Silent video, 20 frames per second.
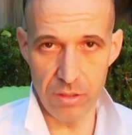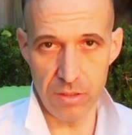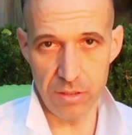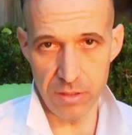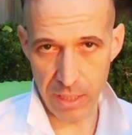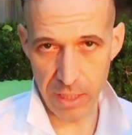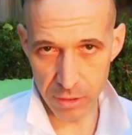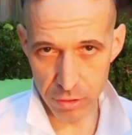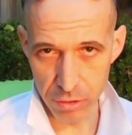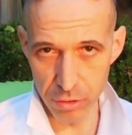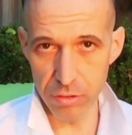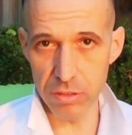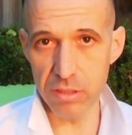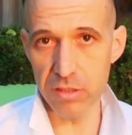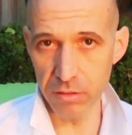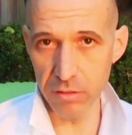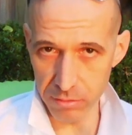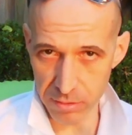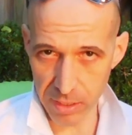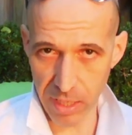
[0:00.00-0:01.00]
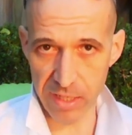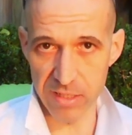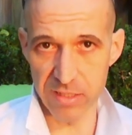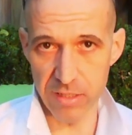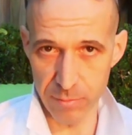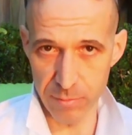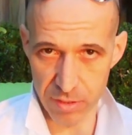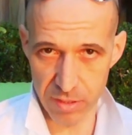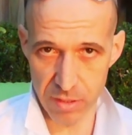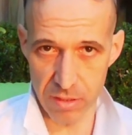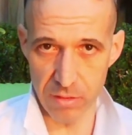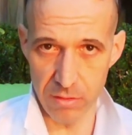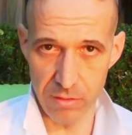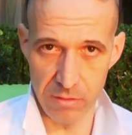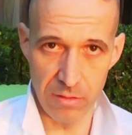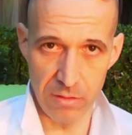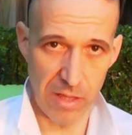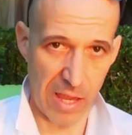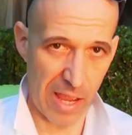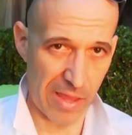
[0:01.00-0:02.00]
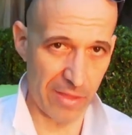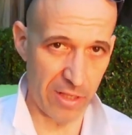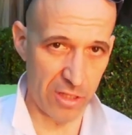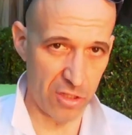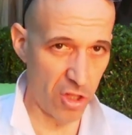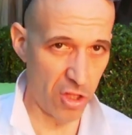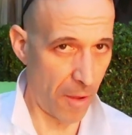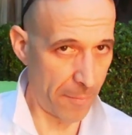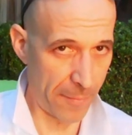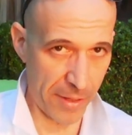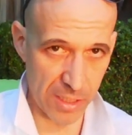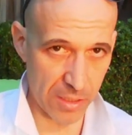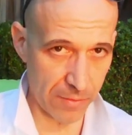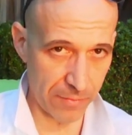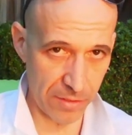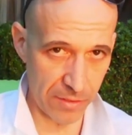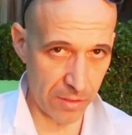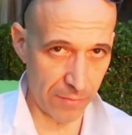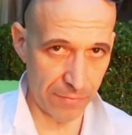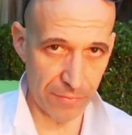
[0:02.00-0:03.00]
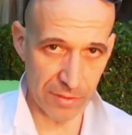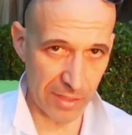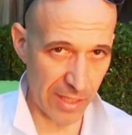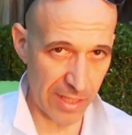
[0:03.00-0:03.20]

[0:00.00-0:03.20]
they do still take some skill, and there's not much of a difference.